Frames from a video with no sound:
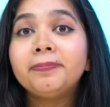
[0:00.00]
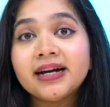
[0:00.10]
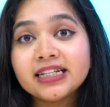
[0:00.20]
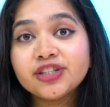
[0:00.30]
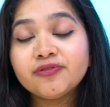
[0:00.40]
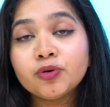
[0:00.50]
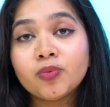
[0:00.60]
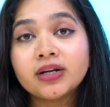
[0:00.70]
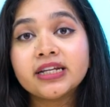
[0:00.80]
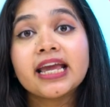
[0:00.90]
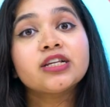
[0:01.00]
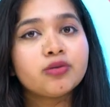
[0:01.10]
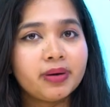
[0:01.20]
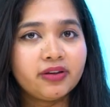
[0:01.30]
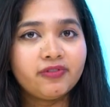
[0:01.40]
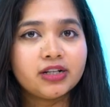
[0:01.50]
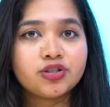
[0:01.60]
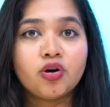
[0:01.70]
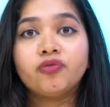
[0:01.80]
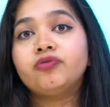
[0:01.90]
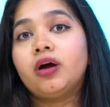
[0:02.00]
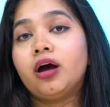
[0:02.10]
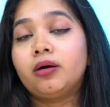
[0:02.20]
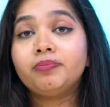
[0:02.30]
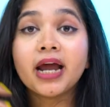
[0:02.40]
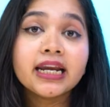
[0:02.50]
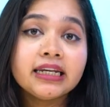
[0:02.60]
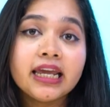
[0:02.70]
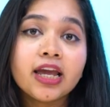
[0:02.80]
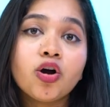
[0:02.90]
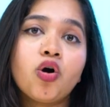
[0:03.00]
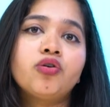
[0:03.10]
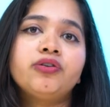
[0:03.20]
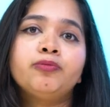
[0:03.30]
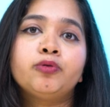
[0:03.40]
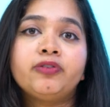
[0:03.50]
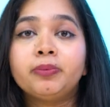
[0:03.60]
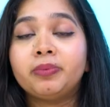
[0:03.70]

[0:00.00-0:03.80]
But if you want extra benefits of uh, brightening or removing